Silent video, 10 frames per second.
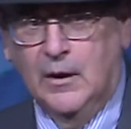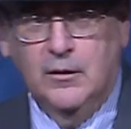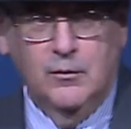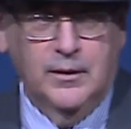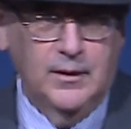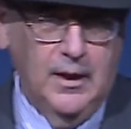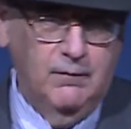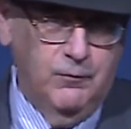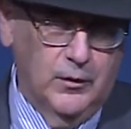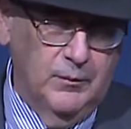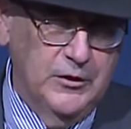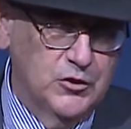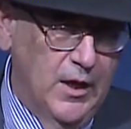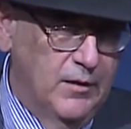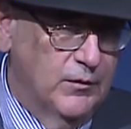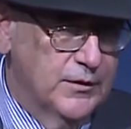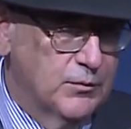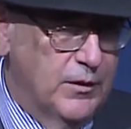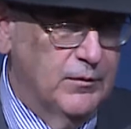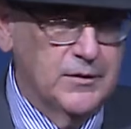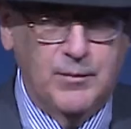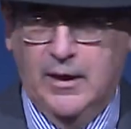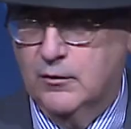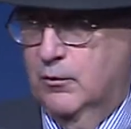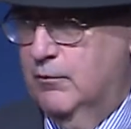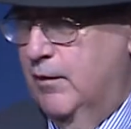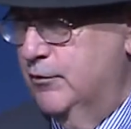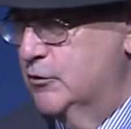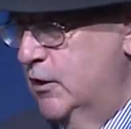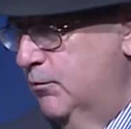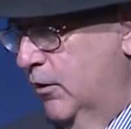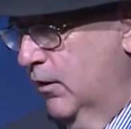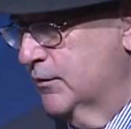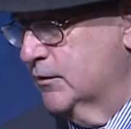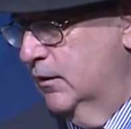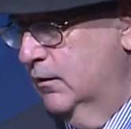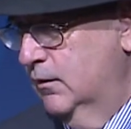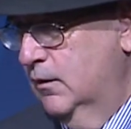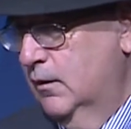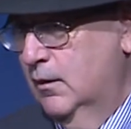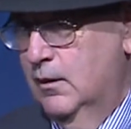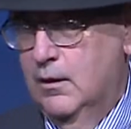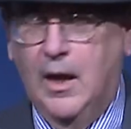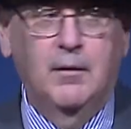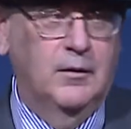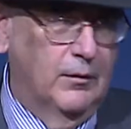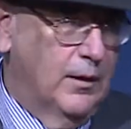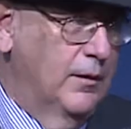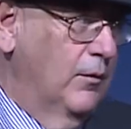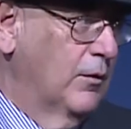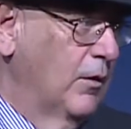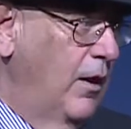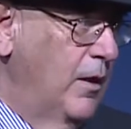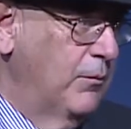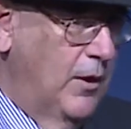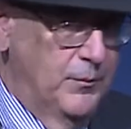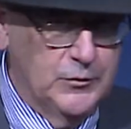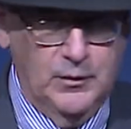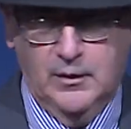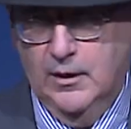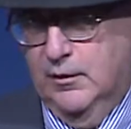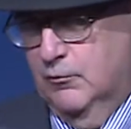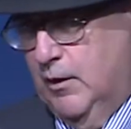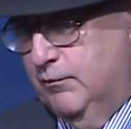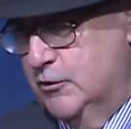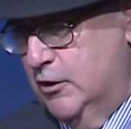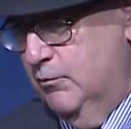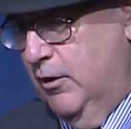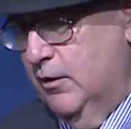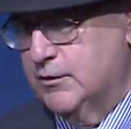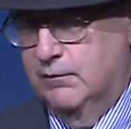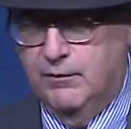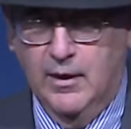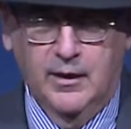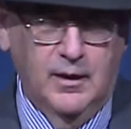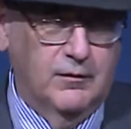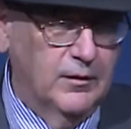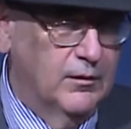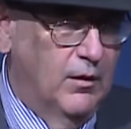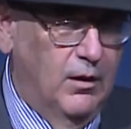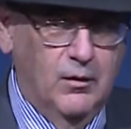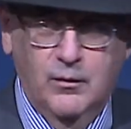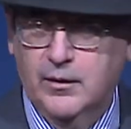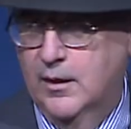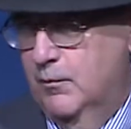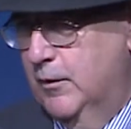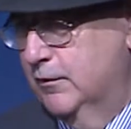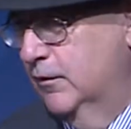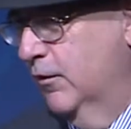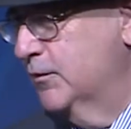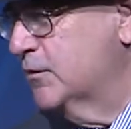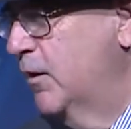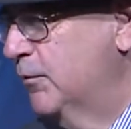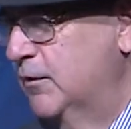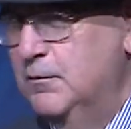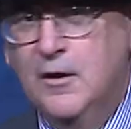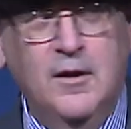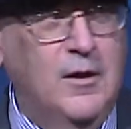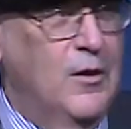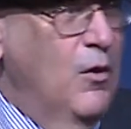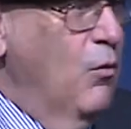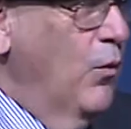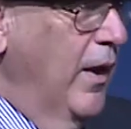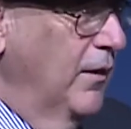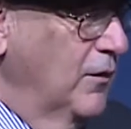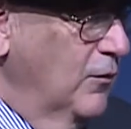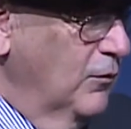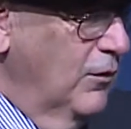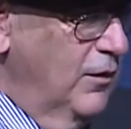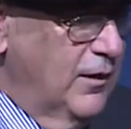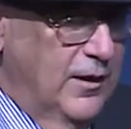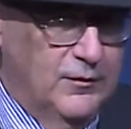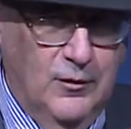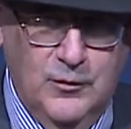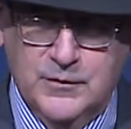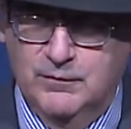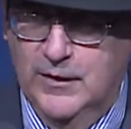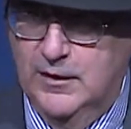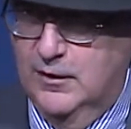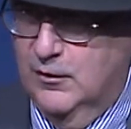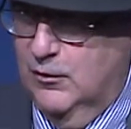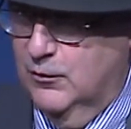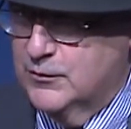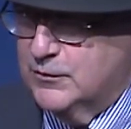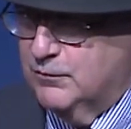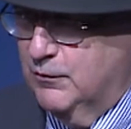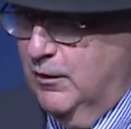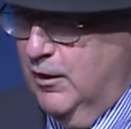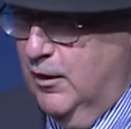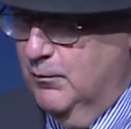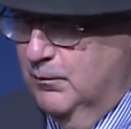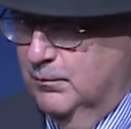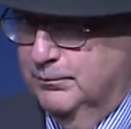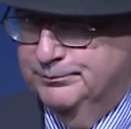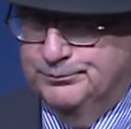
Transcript: you can then afford to be generous with respect to a refugee policy. Look, I know there are a lot of problems with the Canadian refugee policy, fine, I heard it all, okay, but you know something? When you look at those videos from,